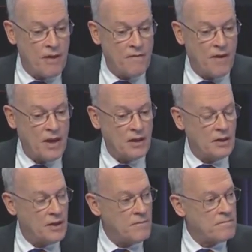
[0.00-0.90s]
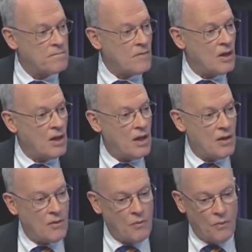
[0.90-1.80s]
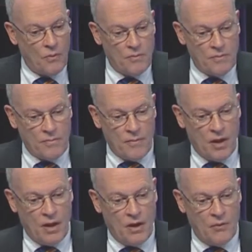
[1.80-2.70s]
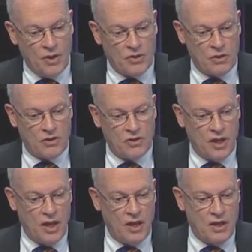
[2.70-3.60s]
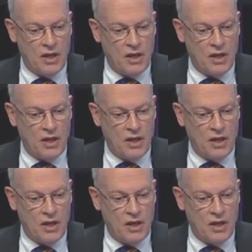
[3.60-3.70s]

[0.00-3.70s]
Finally, a research need